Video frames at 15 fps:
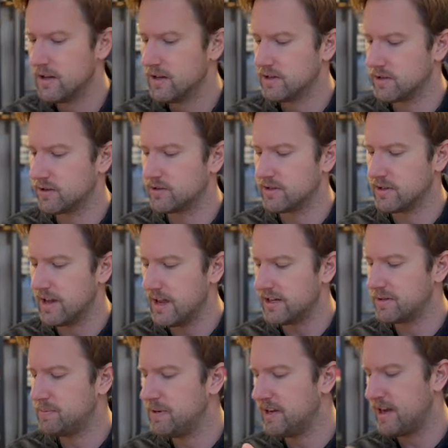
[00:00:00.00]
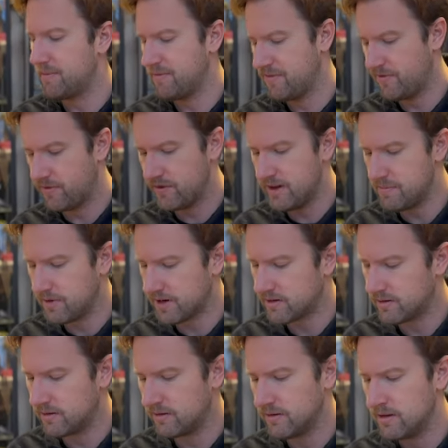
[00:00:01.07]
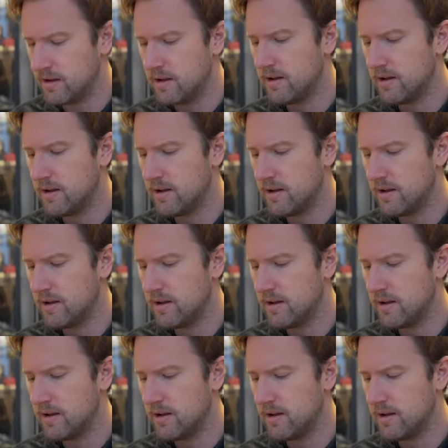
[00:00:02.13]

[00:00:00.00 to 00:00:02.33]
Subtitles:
So it's an SBM3 buckle.